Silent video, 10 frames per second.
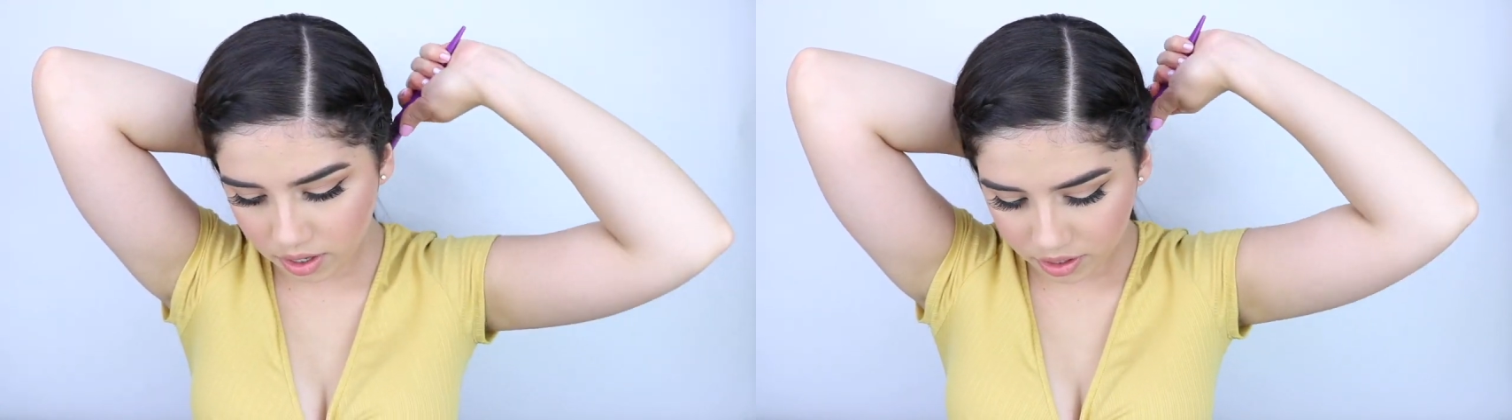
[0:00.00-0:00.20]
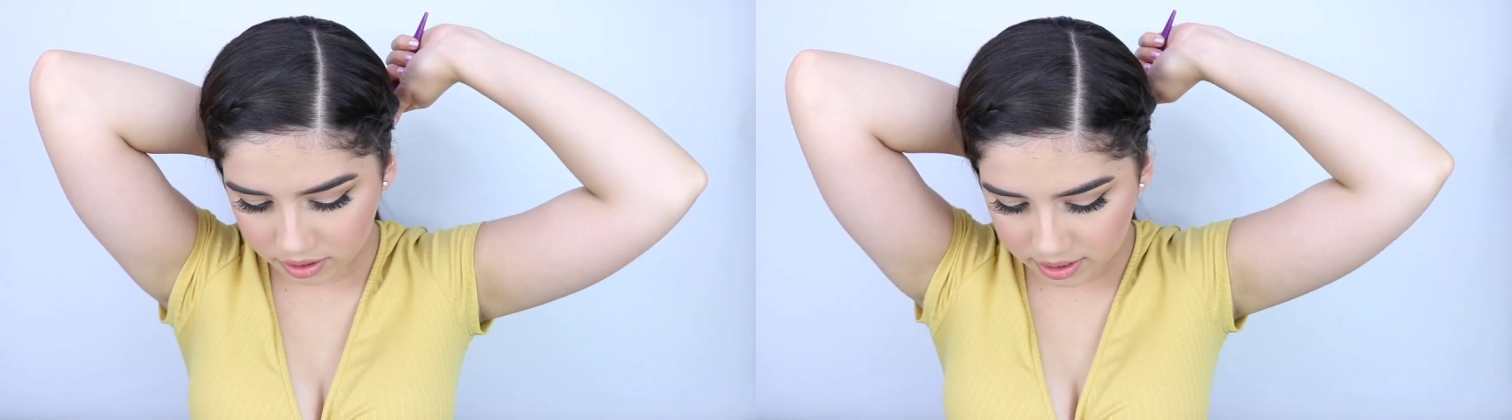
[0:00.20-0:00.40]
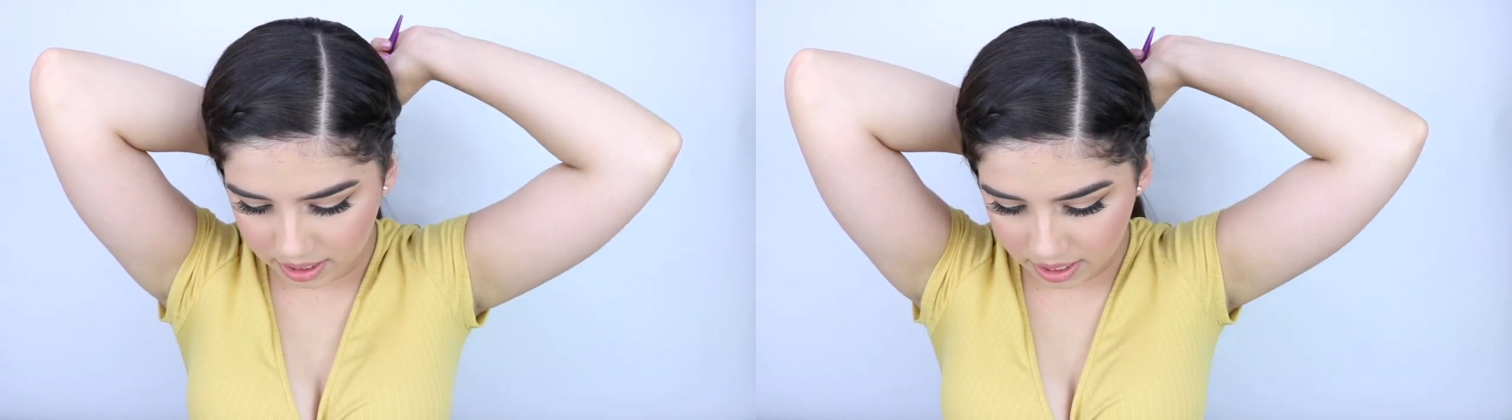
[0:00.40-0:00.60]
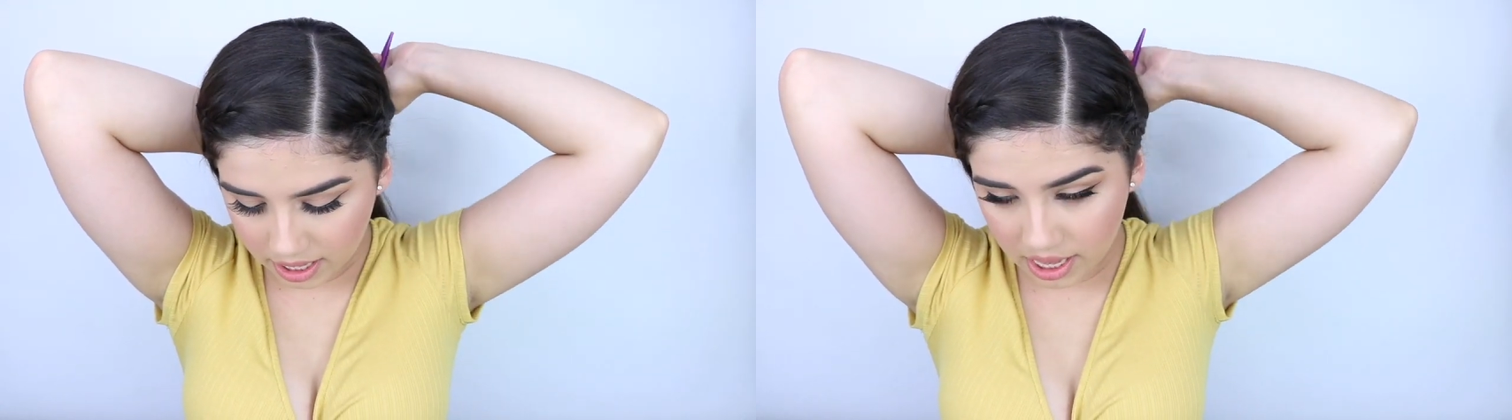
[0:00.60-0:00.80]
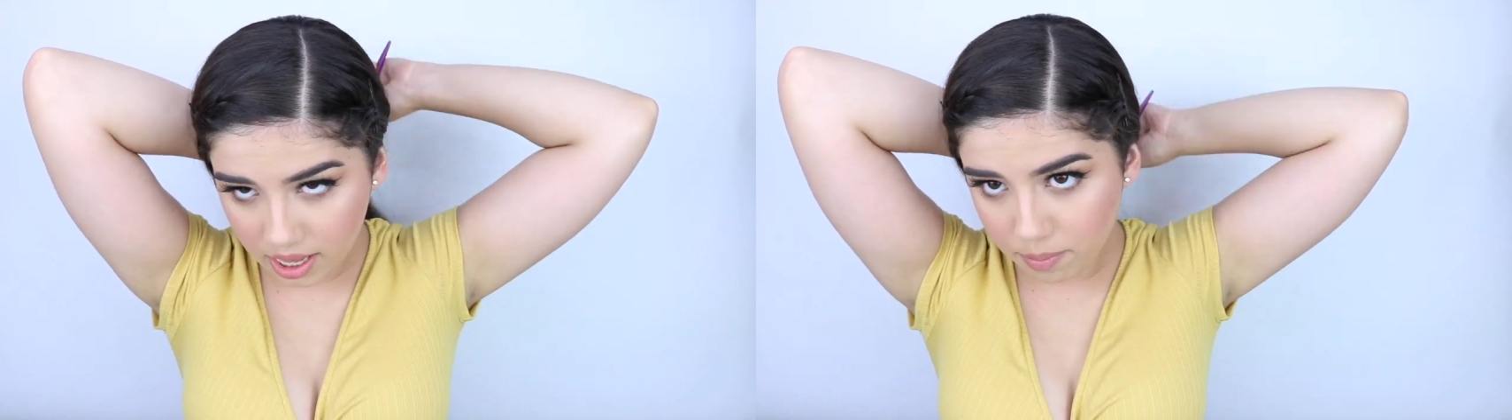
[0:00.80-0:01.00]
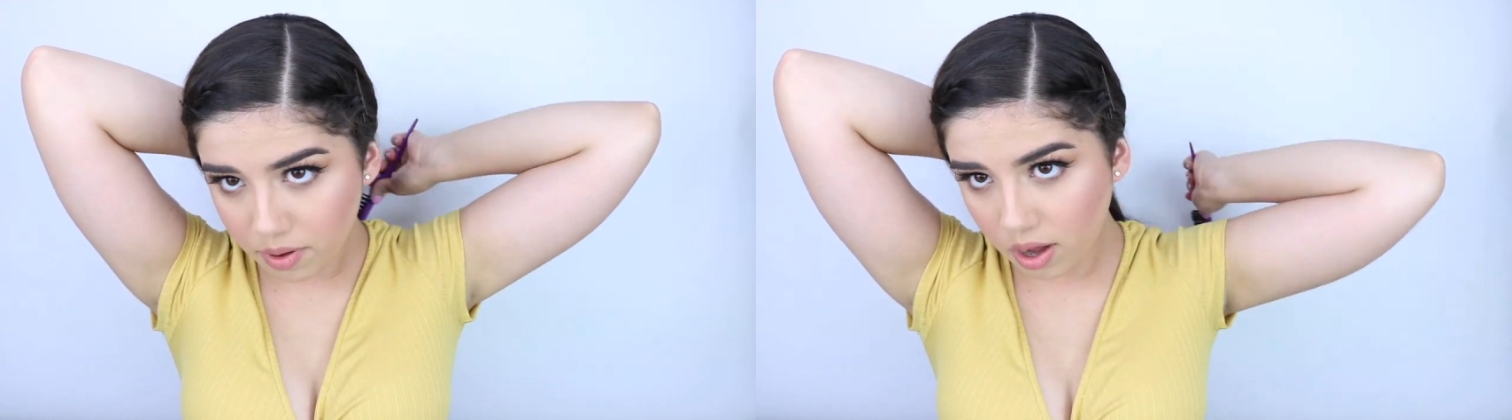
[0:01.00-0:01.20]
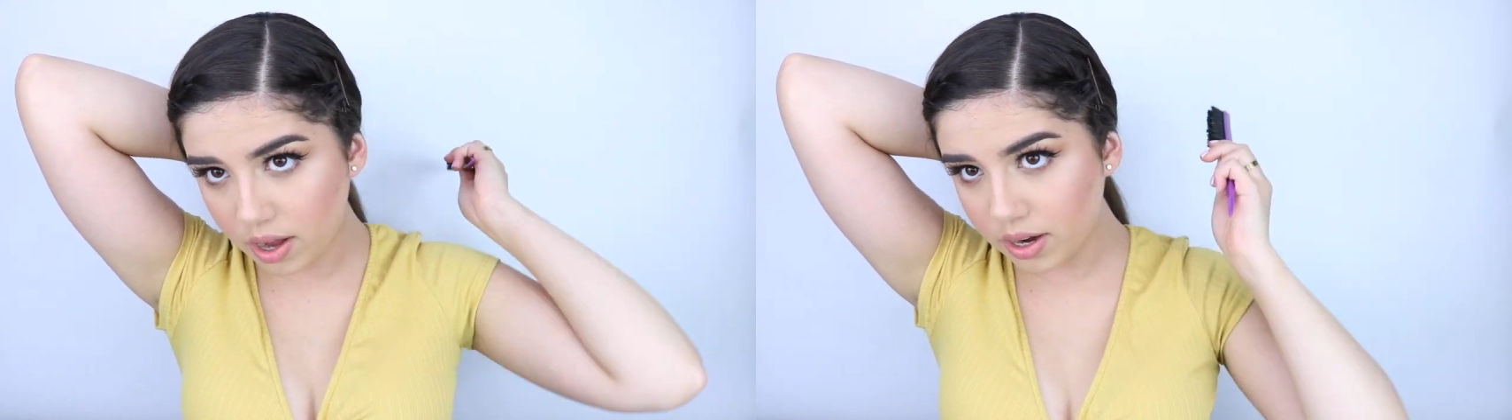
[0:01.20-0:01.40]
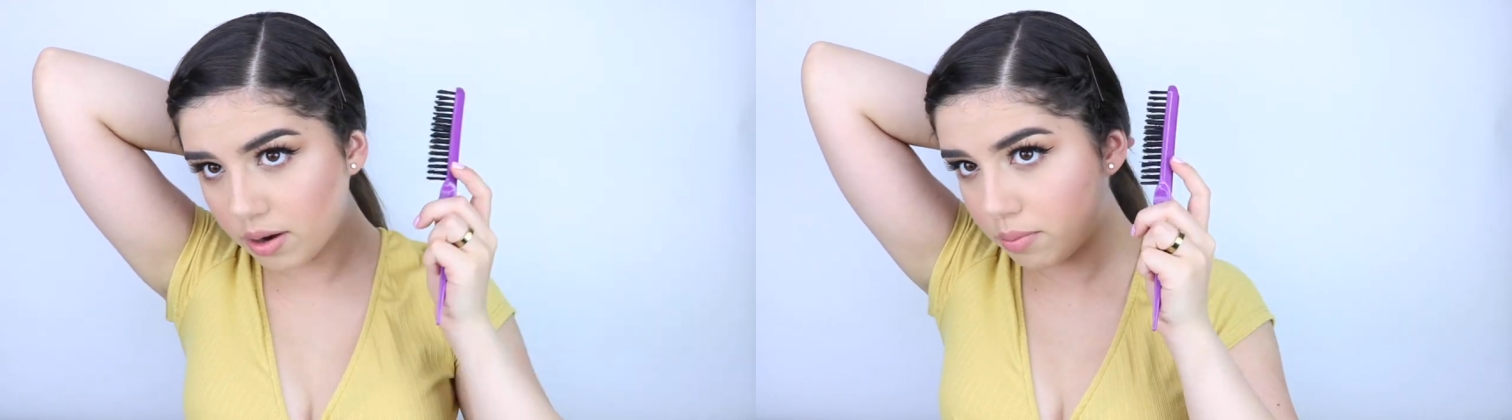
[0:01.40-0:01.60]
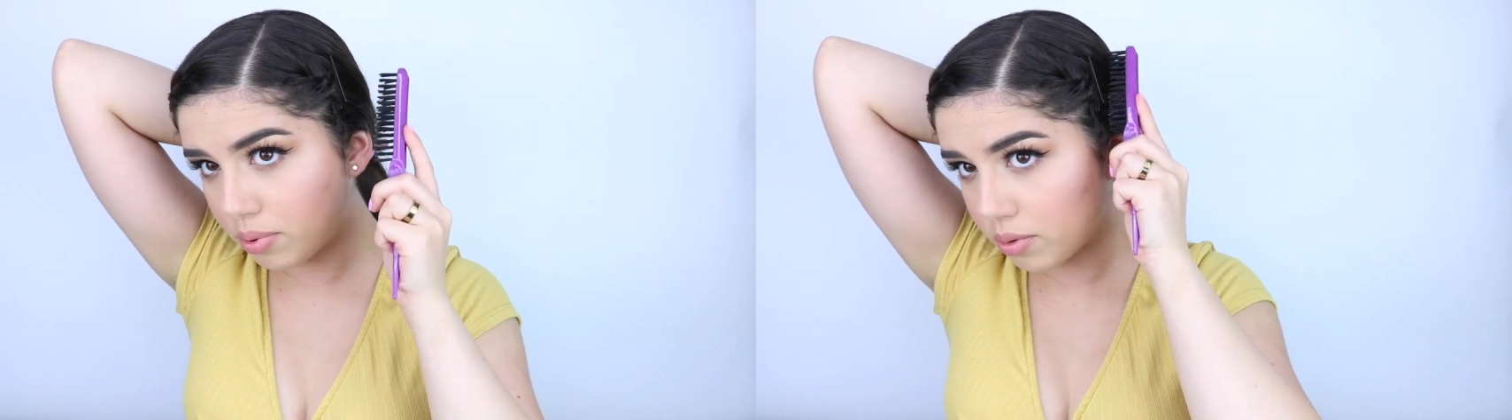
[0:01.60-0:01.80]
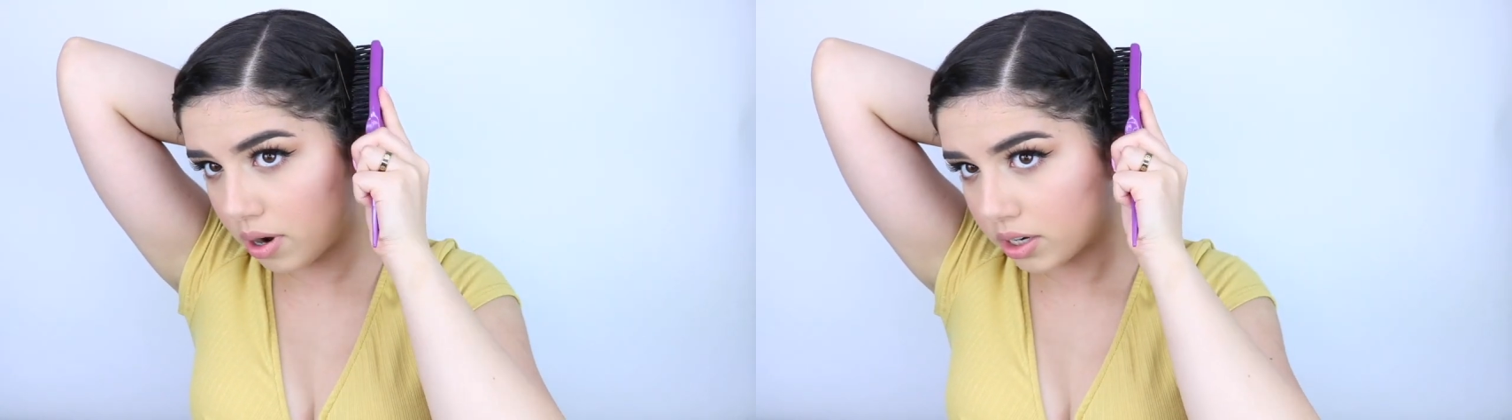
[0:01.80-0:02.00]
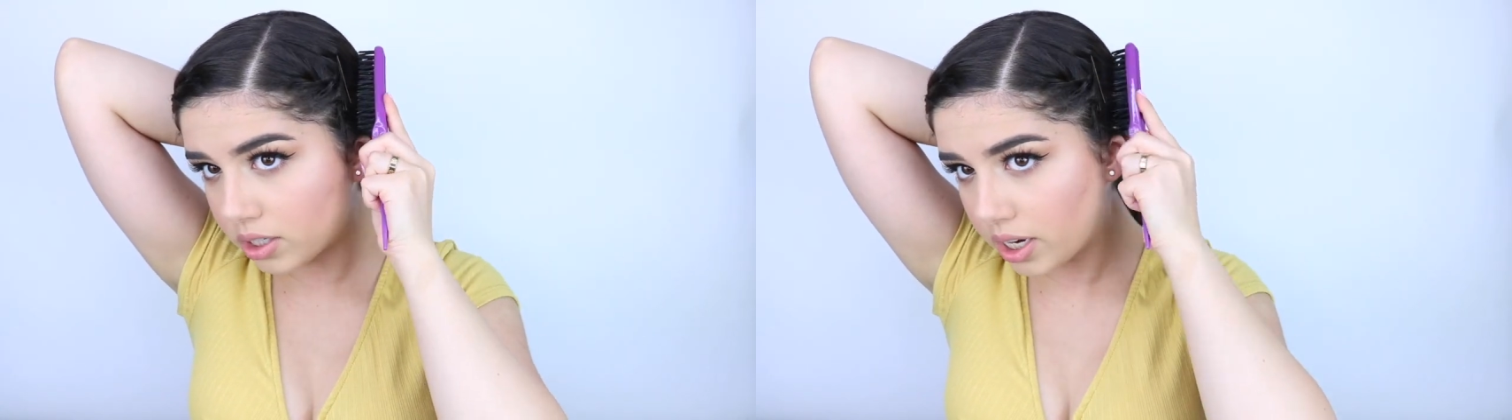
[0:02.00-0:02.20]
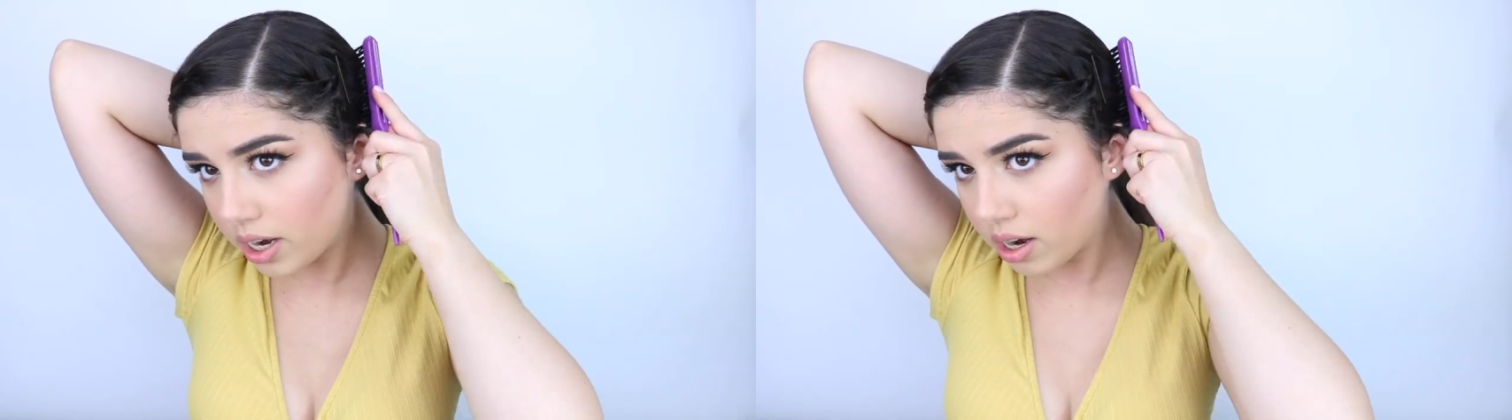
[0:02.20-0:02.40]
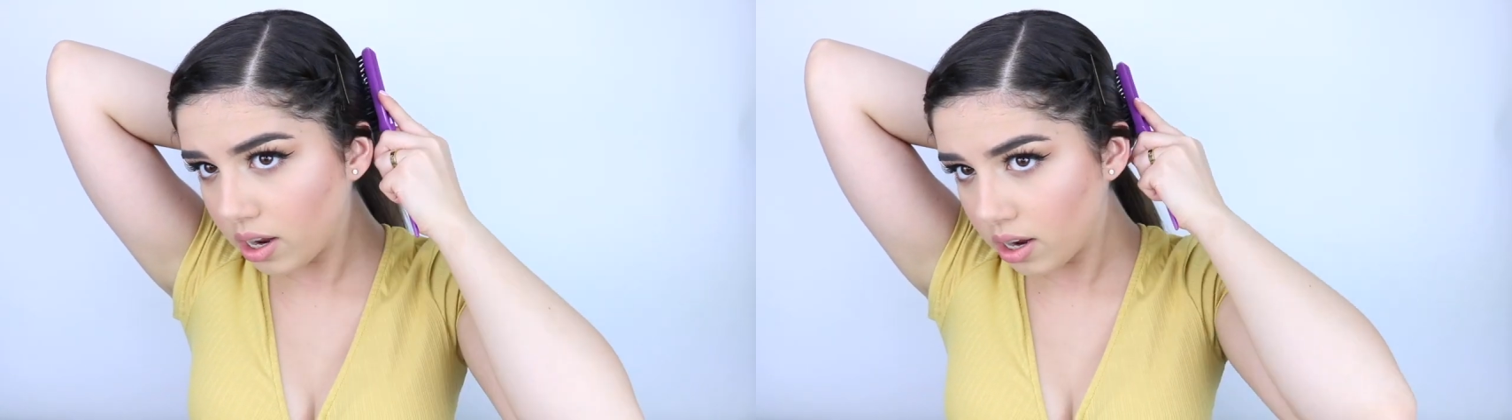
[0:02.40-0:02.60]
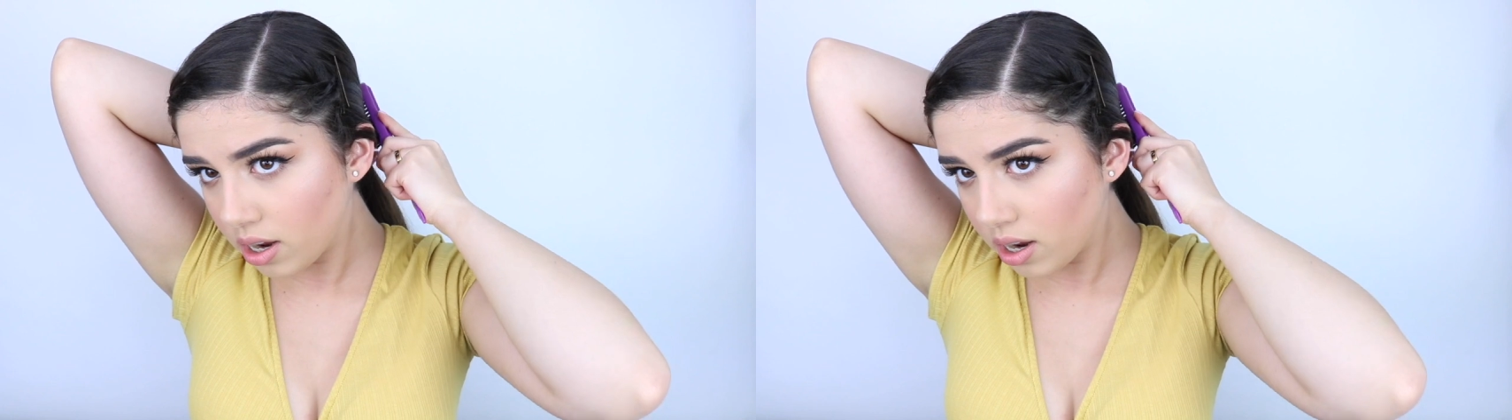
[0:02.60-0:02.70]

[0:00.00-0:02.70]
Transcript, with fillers: you're just gonna keep on brushing